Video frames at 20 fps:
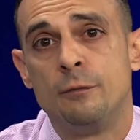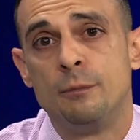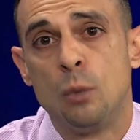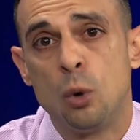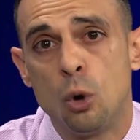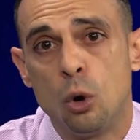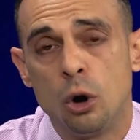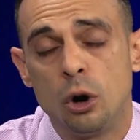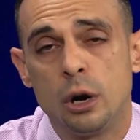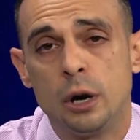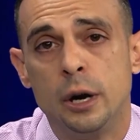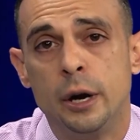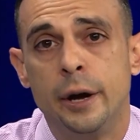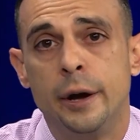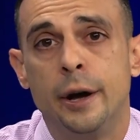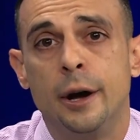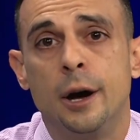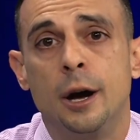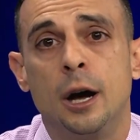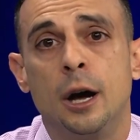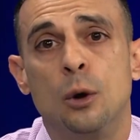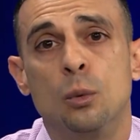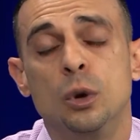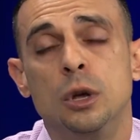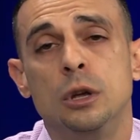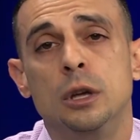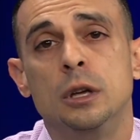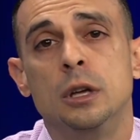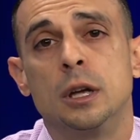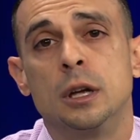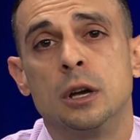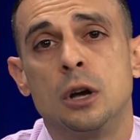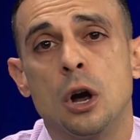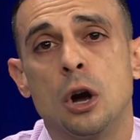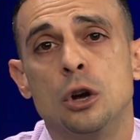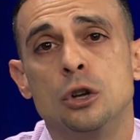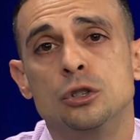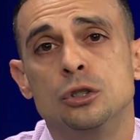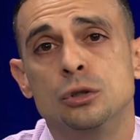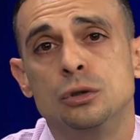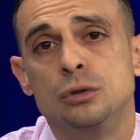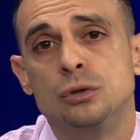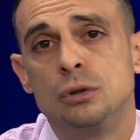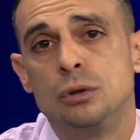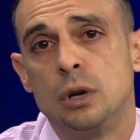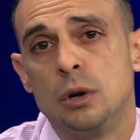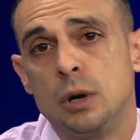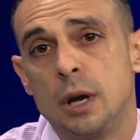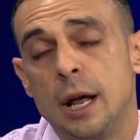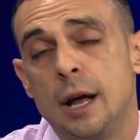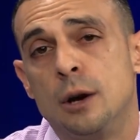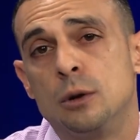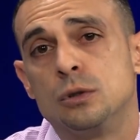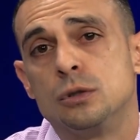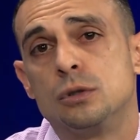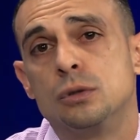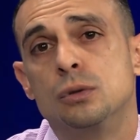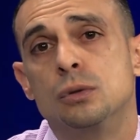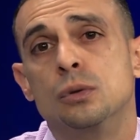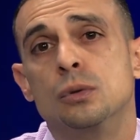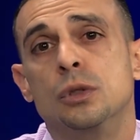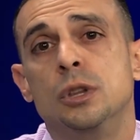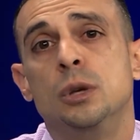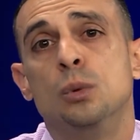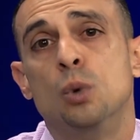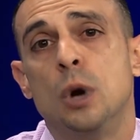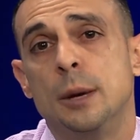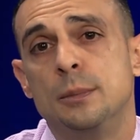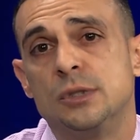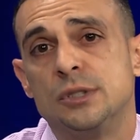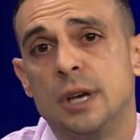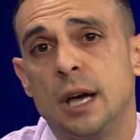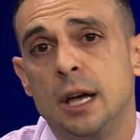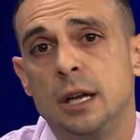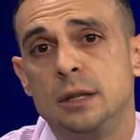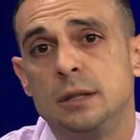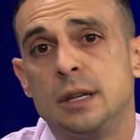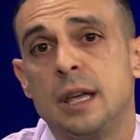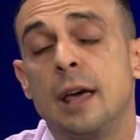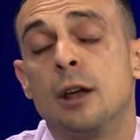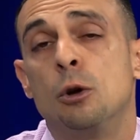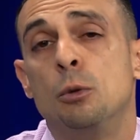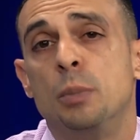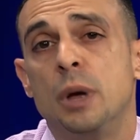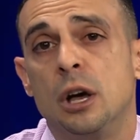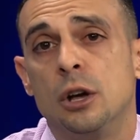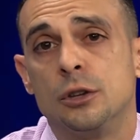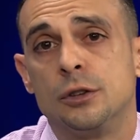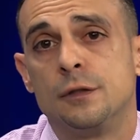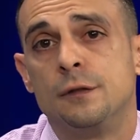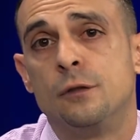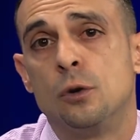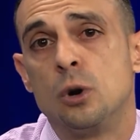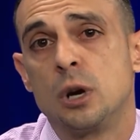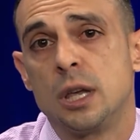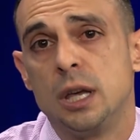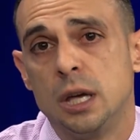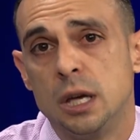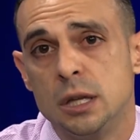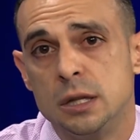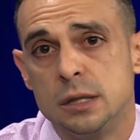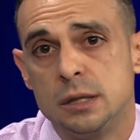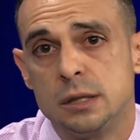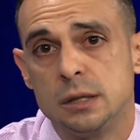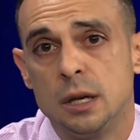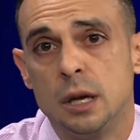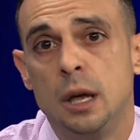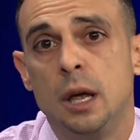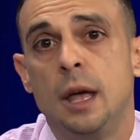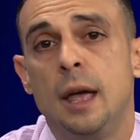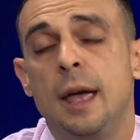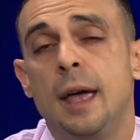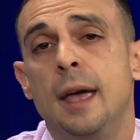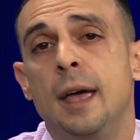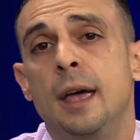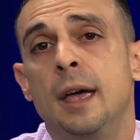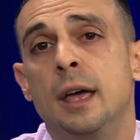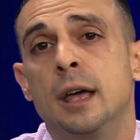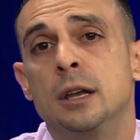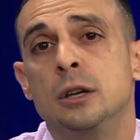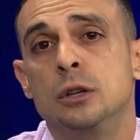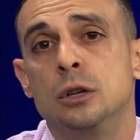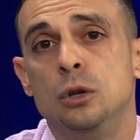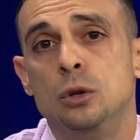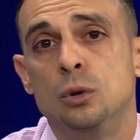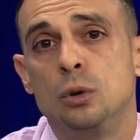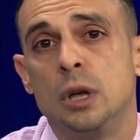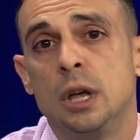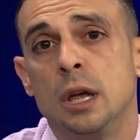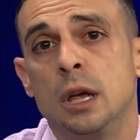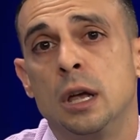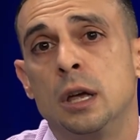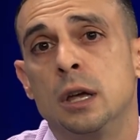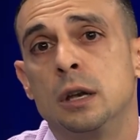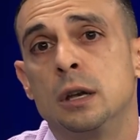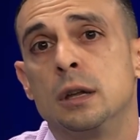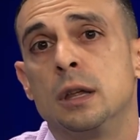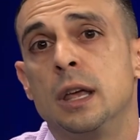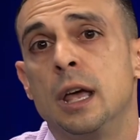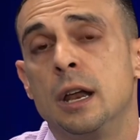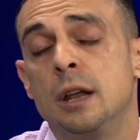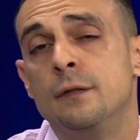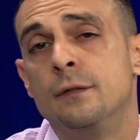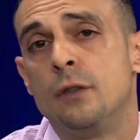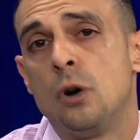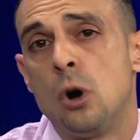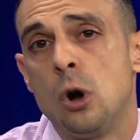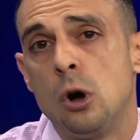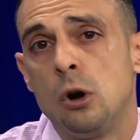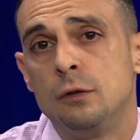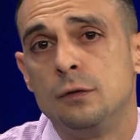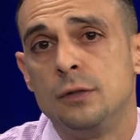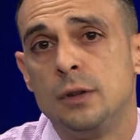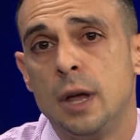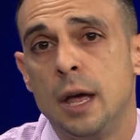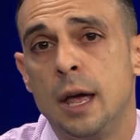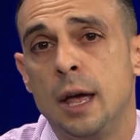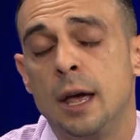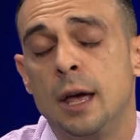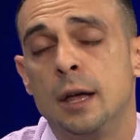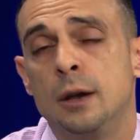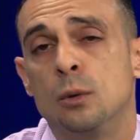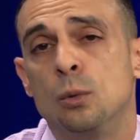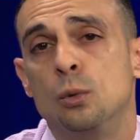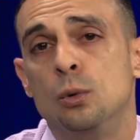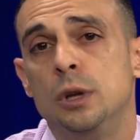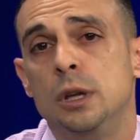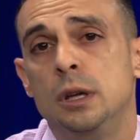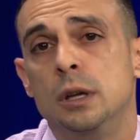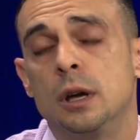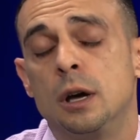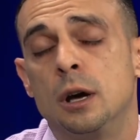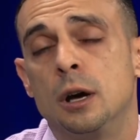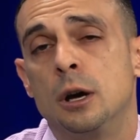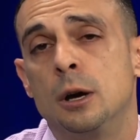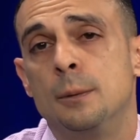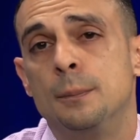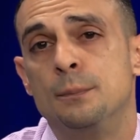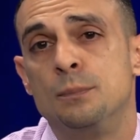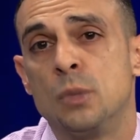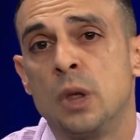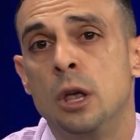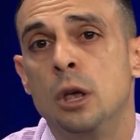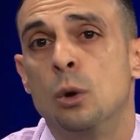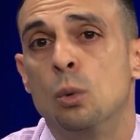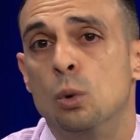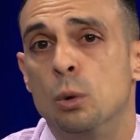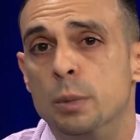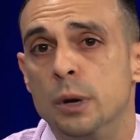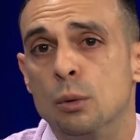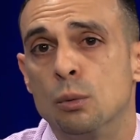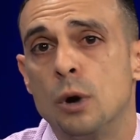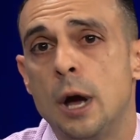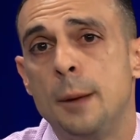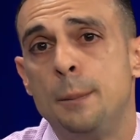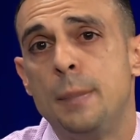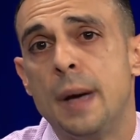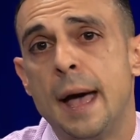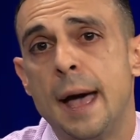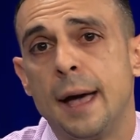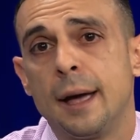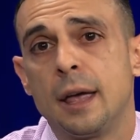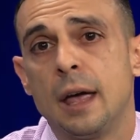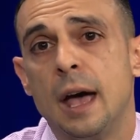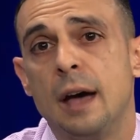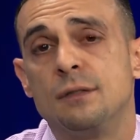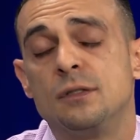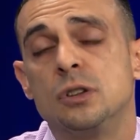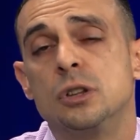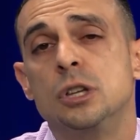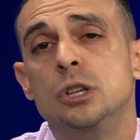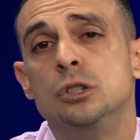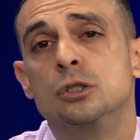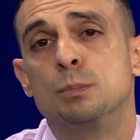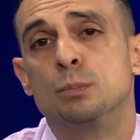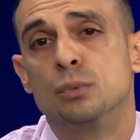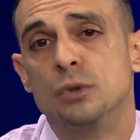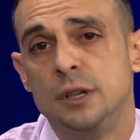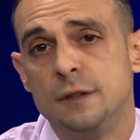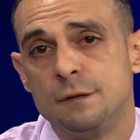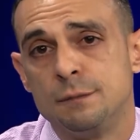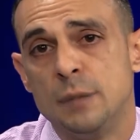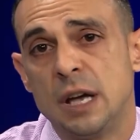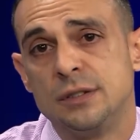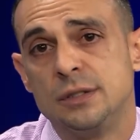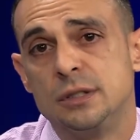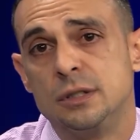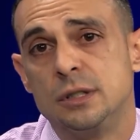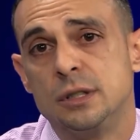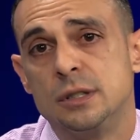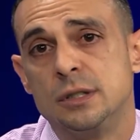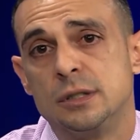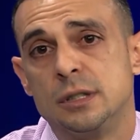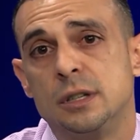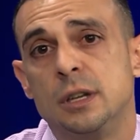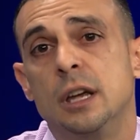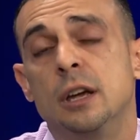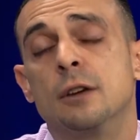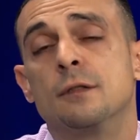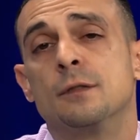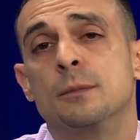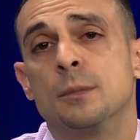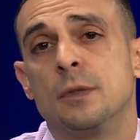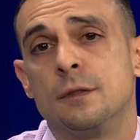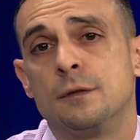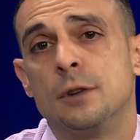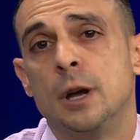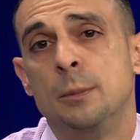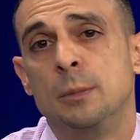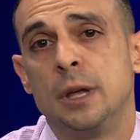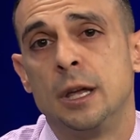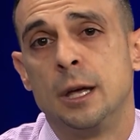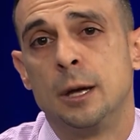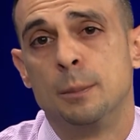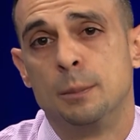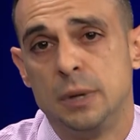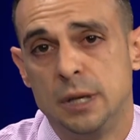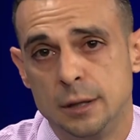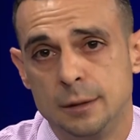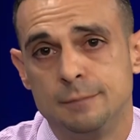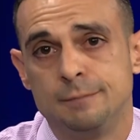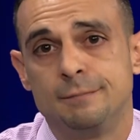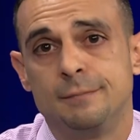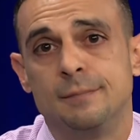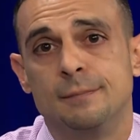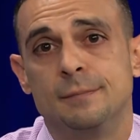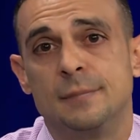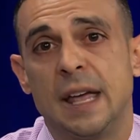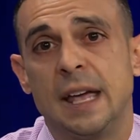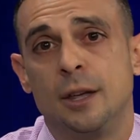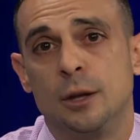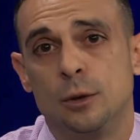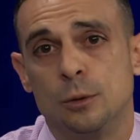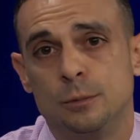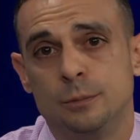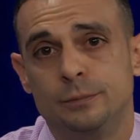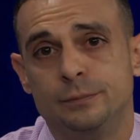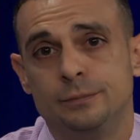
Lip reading: more, we encourage you to go out to the website Kettlebells4Kids, and you can get involved. And we will be right back after these brief messages here from the Framingham Beat. Thank you.